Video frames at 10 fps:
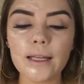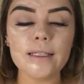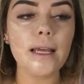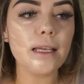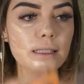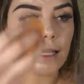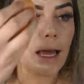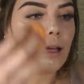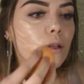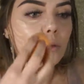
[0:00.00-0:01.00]
days
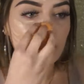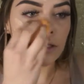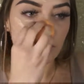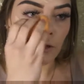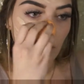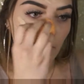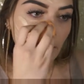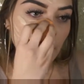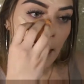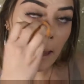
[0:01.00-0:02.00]
that you need to go
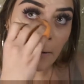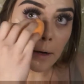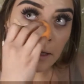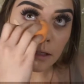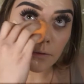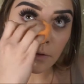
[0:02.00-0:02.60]
run errands,